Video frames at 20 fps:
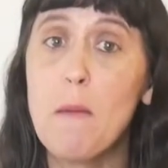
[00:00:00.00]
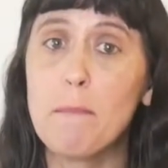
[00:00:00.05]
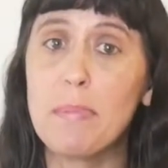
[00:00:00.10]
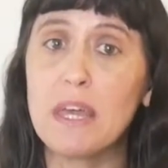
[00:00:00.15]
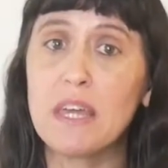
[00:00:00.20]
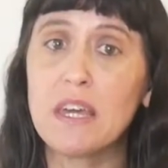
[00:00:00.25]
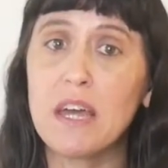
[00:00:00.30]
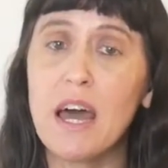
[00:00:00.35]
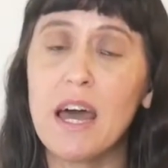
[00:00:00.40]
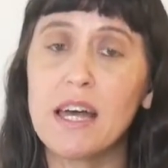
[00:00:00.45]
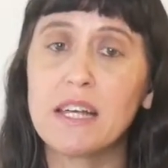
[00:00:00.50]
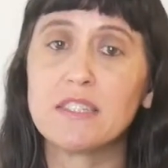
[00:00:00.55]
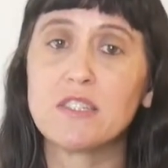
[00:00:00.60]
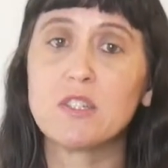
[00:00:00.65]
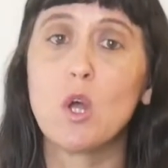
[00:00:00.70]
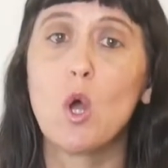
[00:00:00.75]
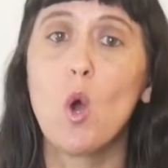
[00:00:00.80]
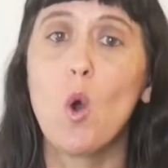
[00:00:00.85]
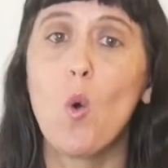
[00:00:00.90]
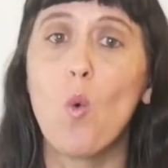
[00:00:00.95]

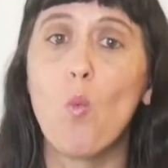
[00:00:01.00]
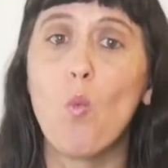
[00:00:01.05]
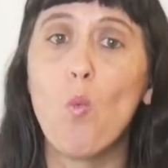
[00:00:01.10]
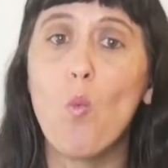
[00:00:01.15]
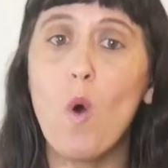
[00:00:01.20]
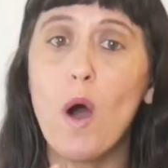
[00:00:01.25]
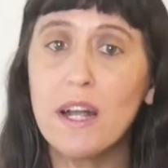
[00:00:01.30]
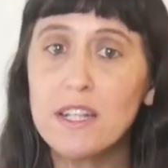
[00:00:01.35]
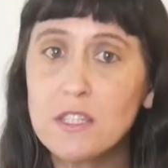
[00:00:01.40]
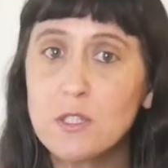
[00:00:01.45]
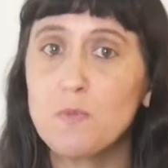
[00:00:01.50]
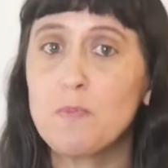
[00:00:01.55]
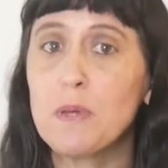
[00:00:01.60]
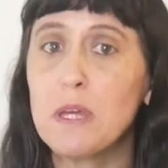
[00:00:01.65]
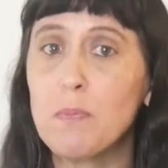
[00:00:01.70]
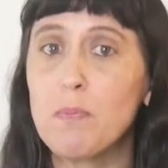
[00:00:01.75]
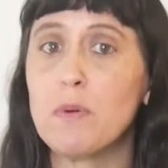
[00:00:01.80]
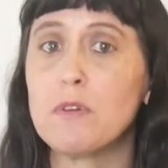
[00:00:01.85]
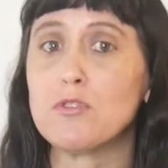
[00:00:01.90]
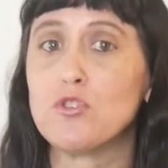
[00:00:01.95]
because once
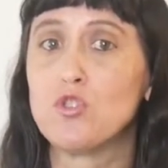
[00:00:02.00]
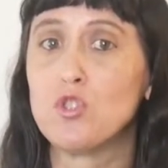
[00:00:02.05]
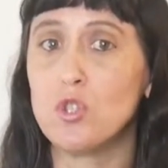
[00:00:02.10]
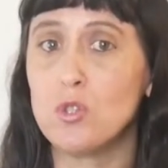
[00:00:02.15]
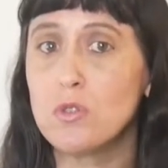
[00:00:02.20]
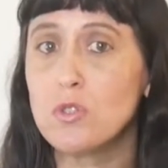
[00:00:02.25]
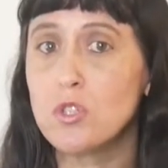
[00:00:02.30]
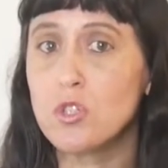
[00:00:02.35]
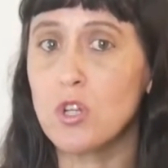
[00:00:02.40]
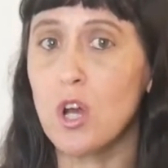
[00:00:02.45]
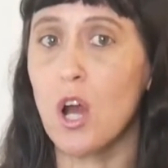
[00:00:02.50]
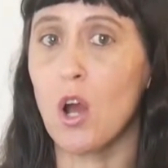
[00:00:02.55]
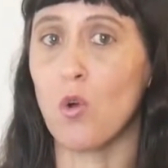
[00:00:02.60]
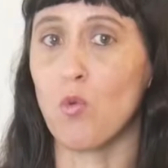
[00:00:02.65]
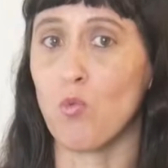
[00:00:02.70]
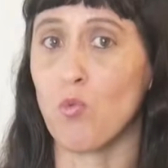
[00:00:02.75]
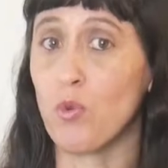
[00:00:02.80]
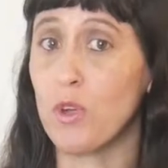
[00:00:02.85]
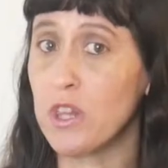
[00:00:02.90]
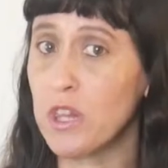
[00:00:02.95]
people do
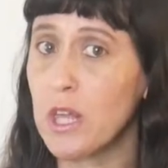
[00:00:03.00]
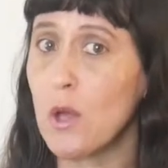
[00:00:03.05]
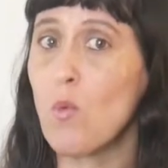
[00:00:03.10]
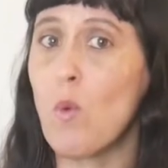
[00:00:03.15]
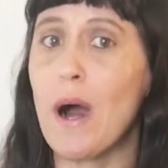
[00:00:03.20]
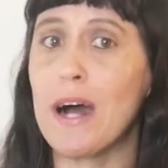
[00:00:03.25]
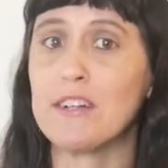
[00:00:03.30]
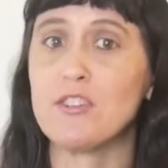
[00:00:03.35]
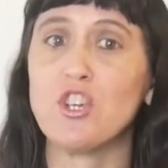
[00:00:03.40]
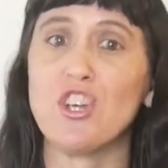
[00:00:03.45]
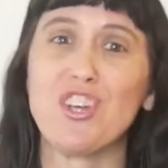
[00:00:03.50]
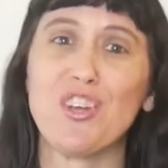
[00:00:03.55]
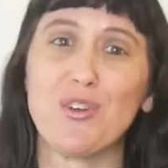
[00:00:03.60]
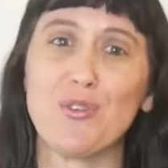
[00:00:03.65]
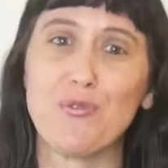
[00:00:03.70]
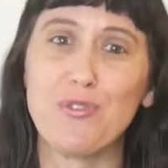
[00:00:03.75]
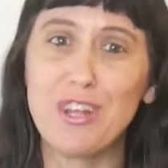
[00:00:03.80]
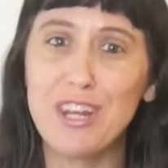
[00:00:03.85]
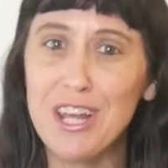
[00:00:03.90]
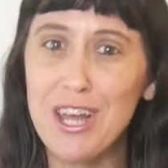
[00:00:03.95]
start really watching your
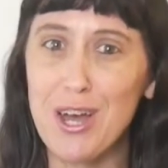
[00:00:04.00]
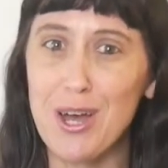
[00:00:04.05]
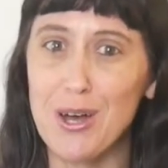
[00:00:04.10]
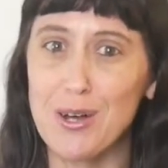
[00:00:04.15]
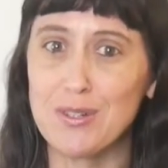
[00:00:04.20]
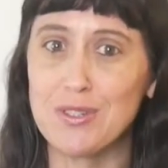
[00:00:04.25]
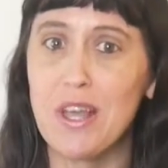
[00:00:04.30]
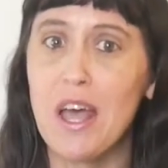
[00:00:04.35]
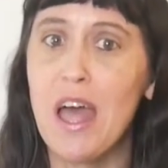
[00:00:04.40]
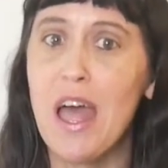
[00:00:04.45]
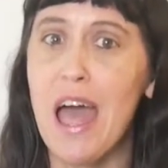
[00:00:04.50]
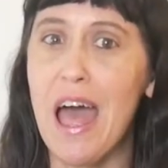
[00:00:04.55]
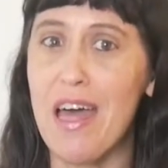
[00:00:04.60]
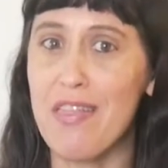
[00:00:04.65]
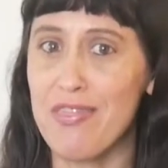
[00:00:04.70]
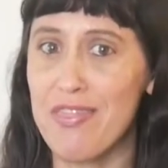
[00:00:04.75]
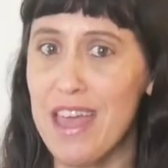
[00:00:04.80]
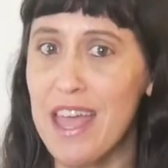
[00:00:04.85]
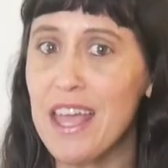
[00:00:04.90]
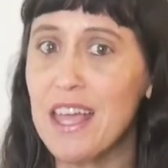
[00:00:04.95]
videos
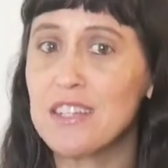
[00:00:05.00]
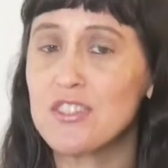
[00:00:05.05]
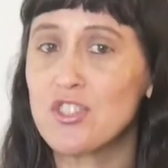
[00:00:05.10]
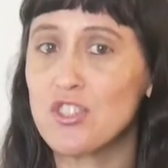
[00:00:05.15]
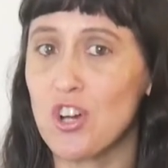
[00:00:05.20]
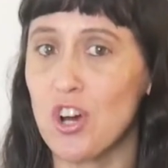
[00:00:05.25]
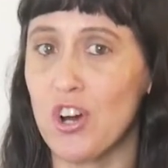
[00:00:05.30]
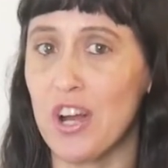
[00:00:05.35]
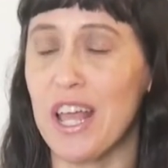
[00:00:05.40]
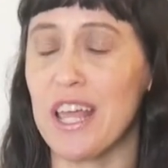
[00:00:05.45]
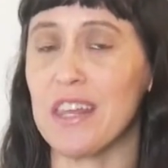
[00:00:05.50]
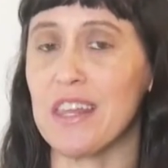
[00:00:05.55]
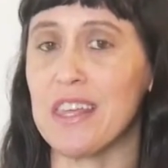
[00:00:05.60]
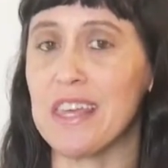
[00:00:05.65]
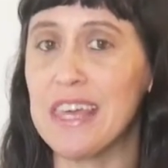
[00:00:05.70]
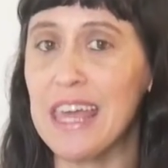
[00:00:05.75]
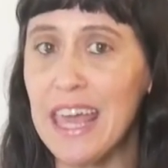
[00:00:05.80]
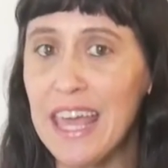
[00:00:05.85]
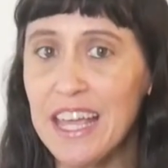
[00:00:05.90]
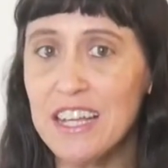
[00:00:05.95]
and they start
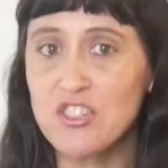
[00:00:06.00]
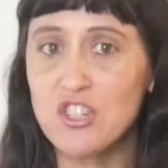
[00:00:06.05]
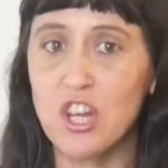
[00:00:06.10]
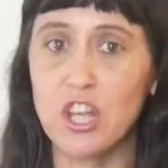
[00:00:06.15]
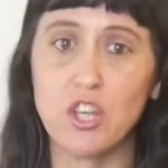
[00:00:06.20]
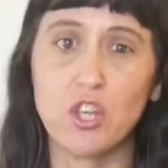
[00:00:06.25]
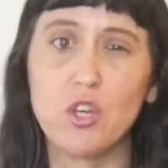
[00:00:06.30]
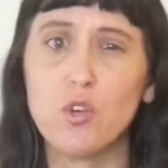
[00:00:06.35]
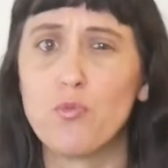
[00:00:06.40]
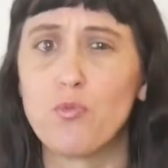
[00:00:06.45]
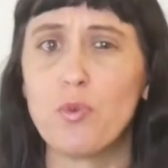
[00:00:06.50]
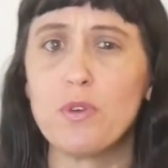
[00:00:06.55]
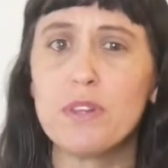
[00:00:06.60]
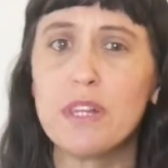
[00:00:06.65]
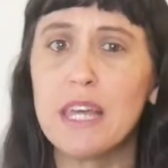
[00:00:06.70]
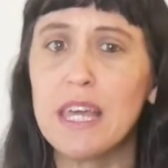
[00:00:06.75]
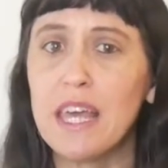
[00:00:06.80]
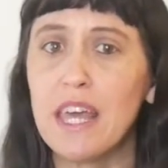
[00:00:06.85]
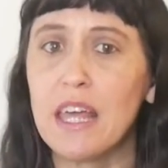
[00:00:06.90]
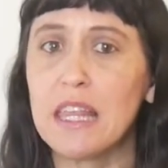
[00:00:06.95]
engaging, you
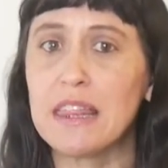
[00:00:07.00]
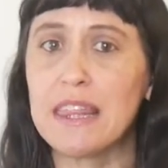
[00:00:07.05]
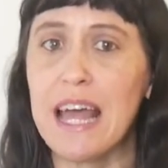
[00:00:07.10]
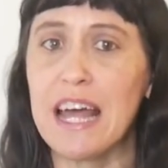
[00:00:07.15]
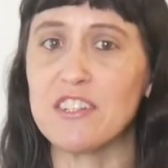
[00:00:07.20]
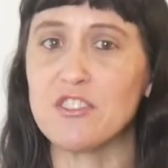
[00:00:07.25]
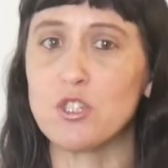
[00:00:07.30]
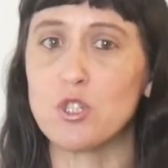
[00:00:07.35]
really hit that